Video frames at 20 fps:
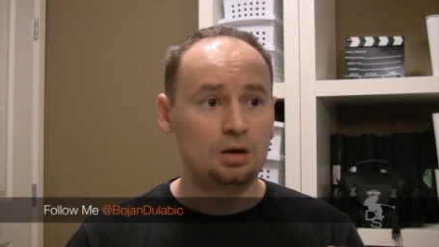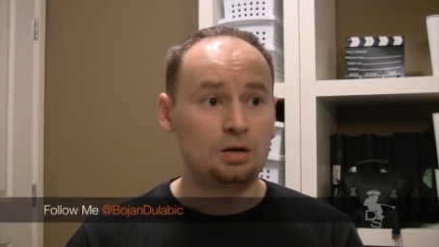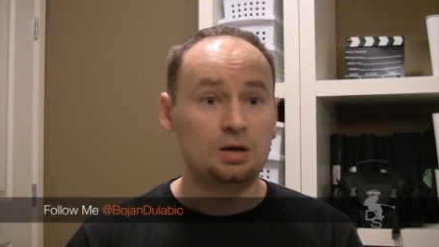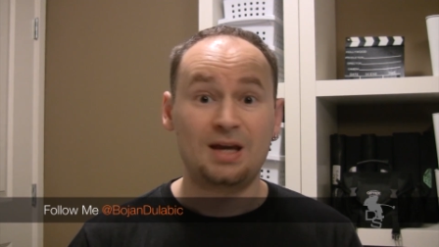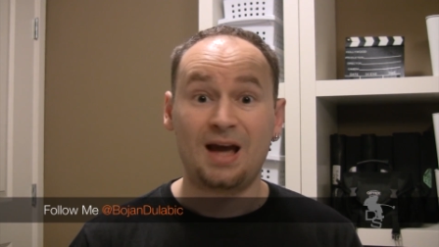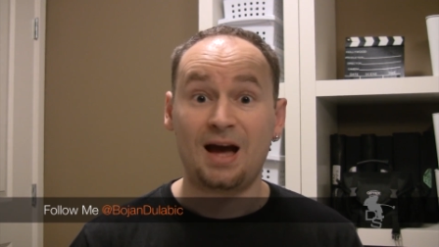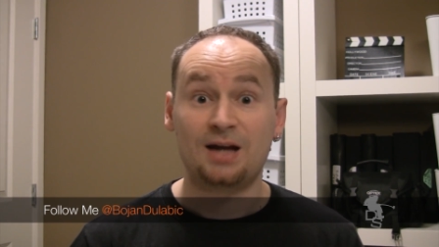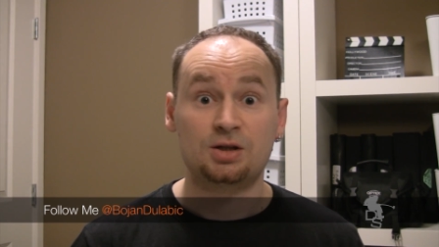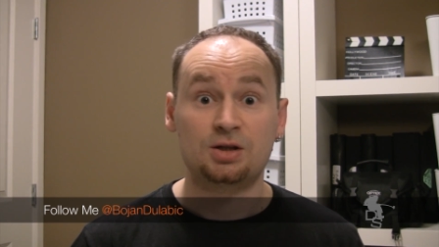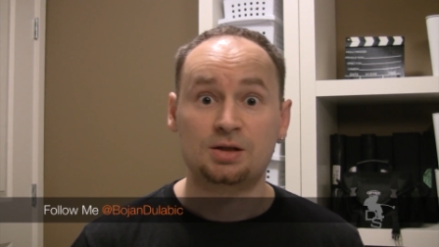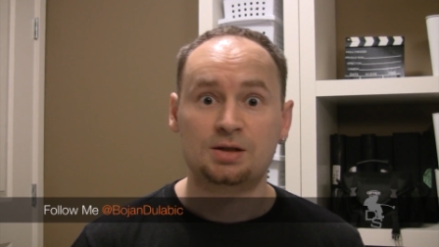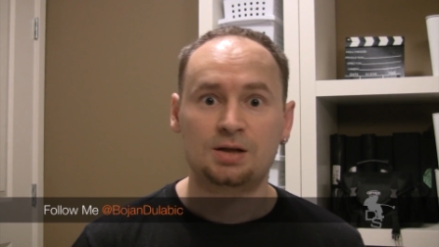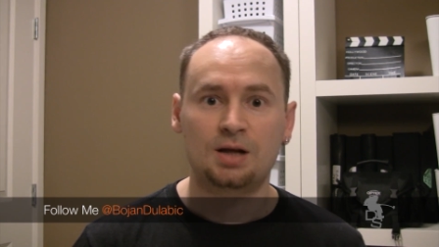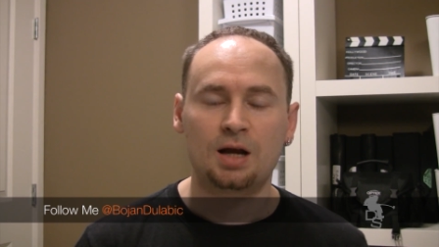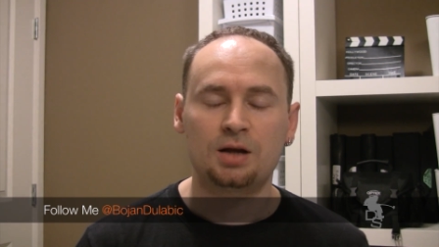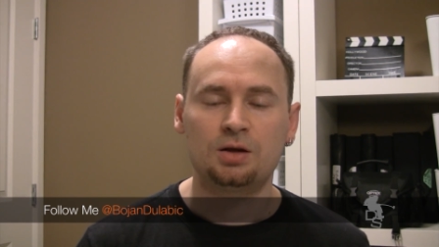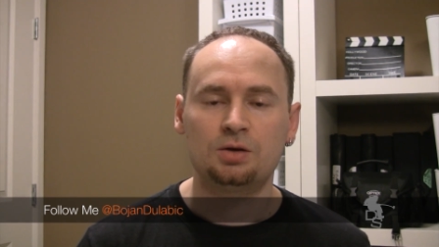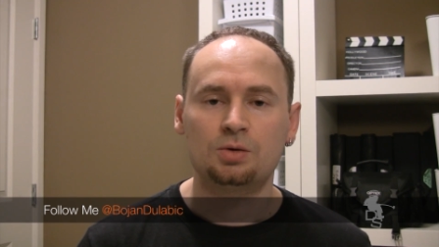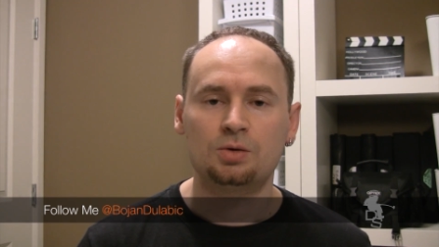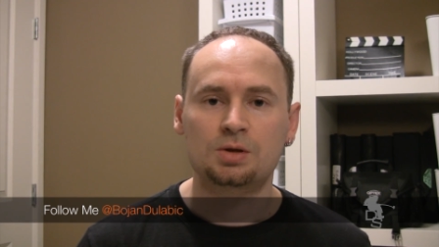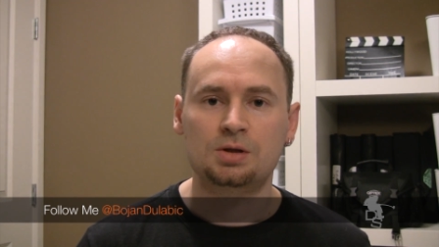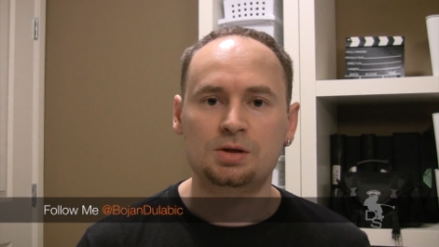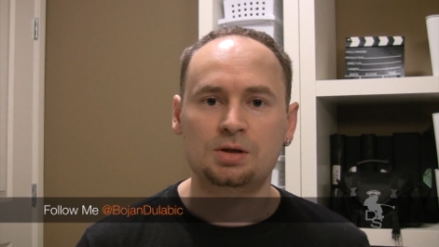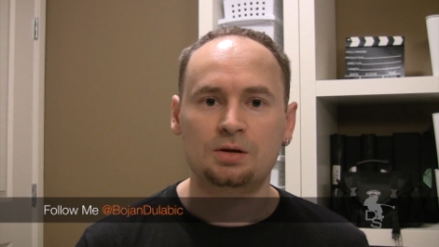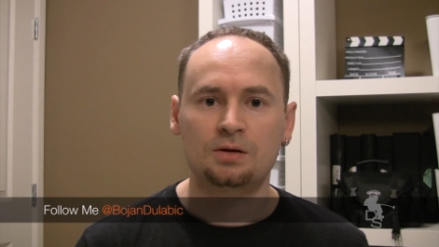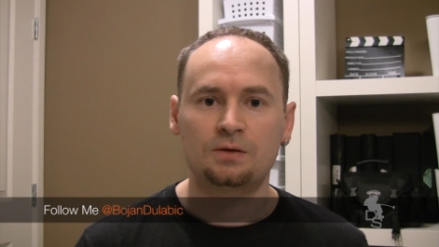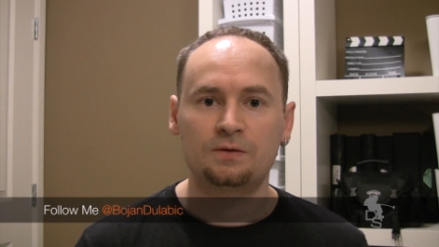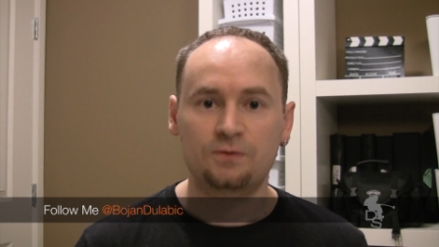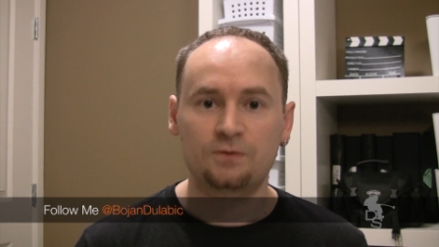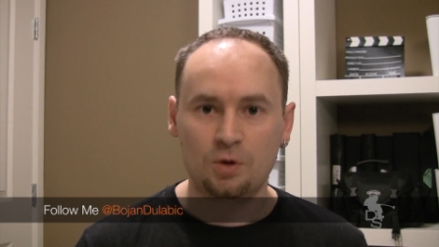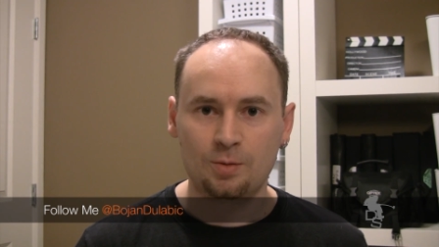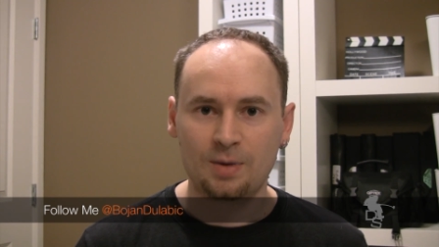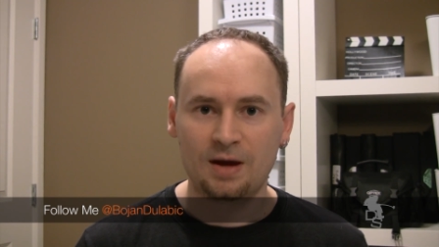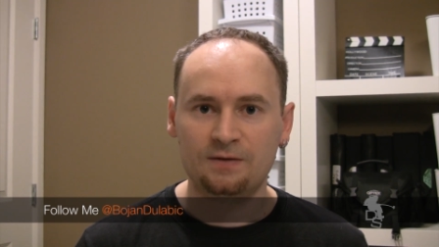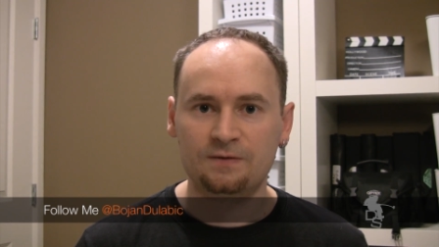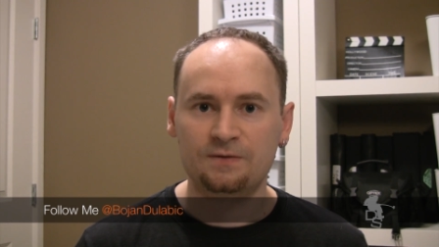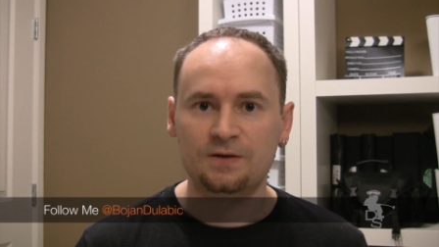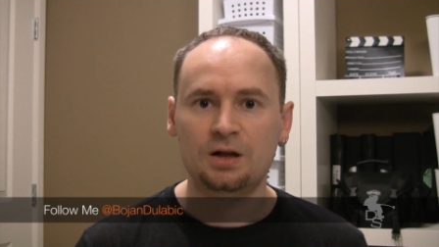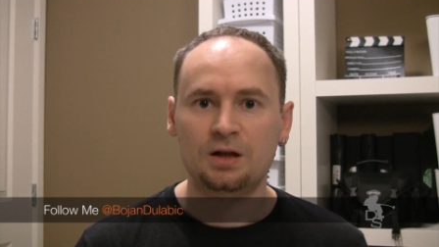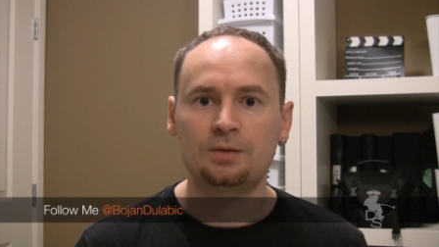gadgets that I use for my
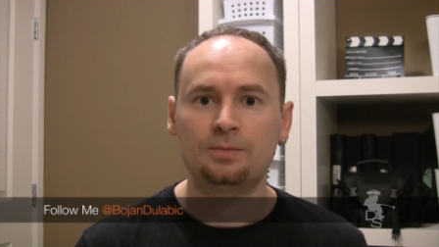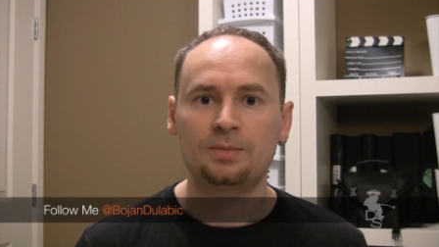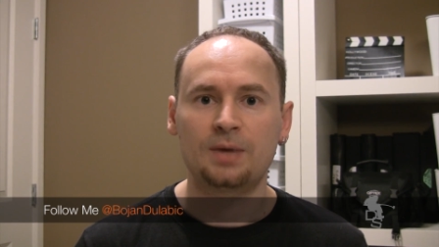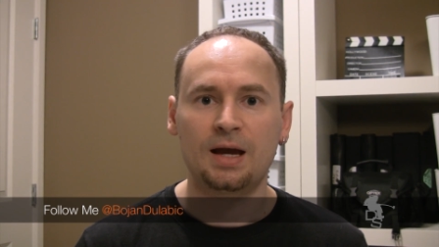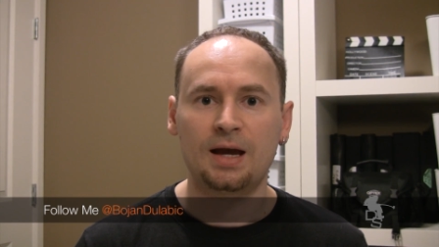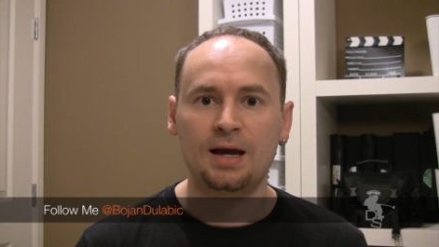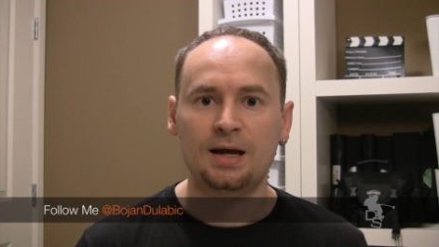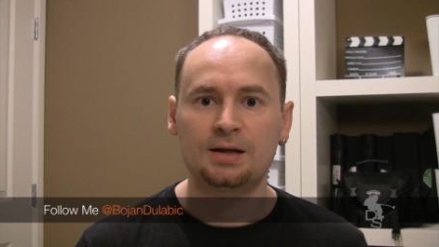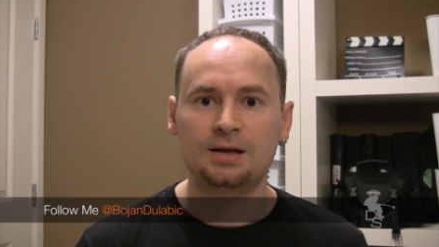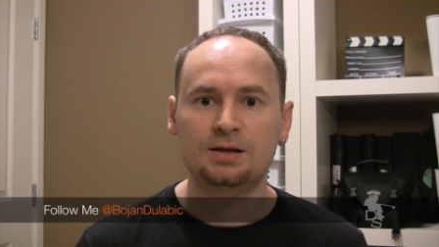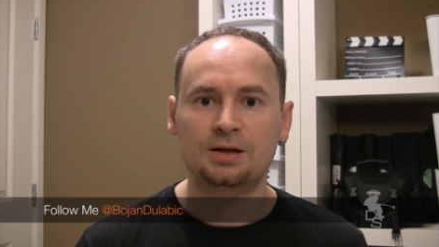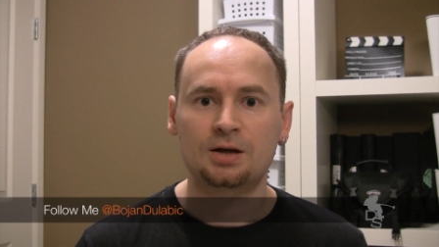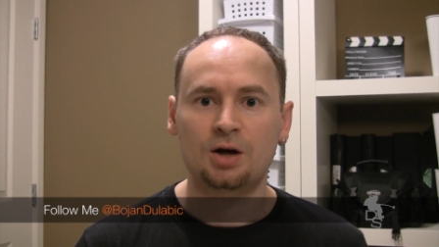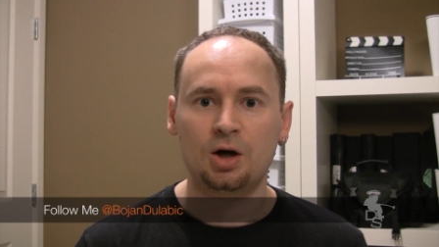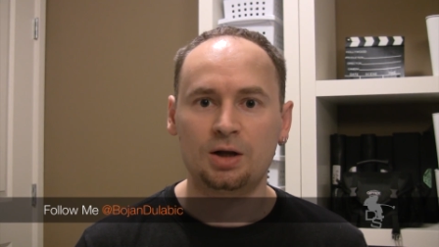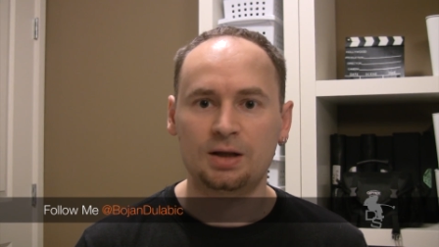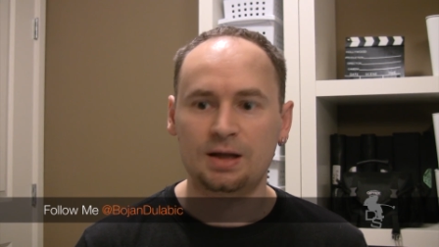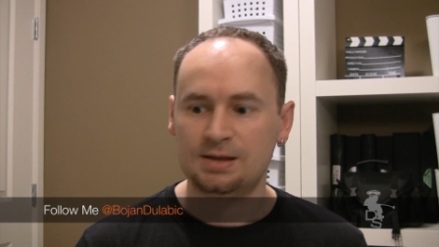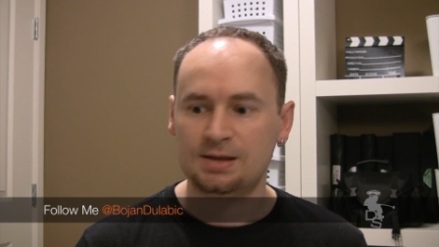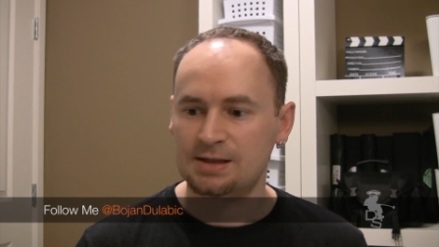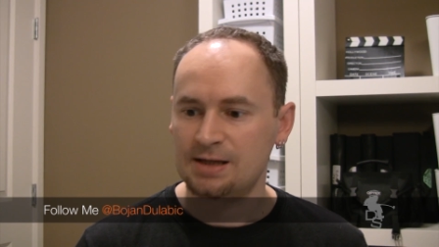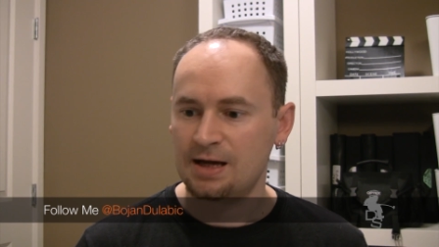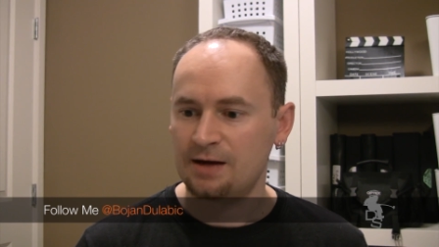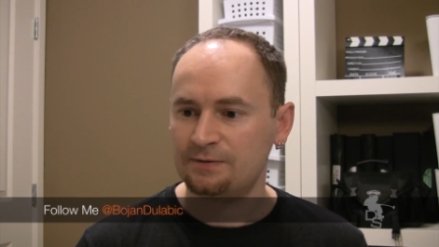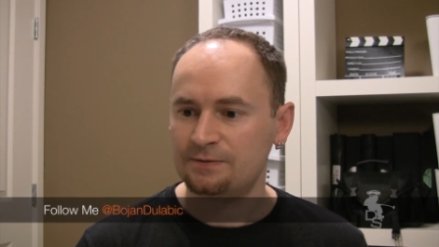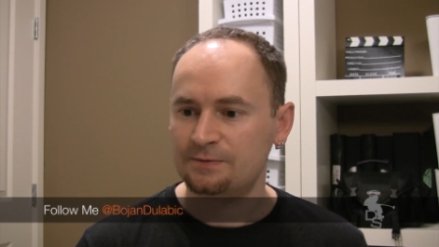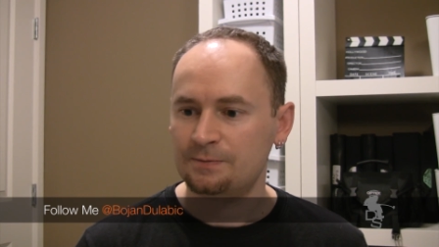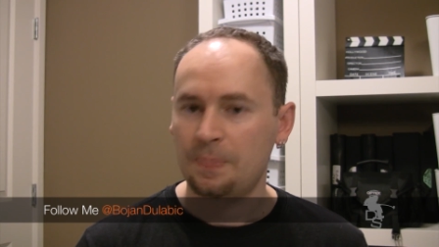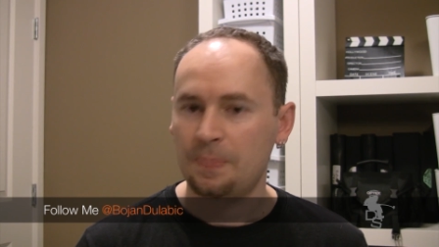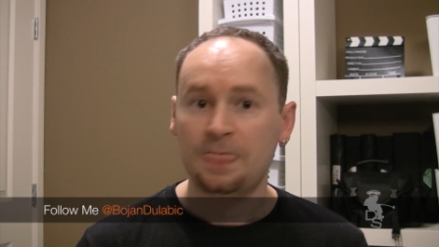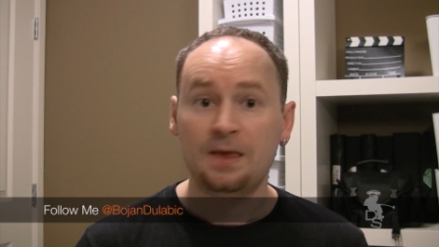film and all that stuff.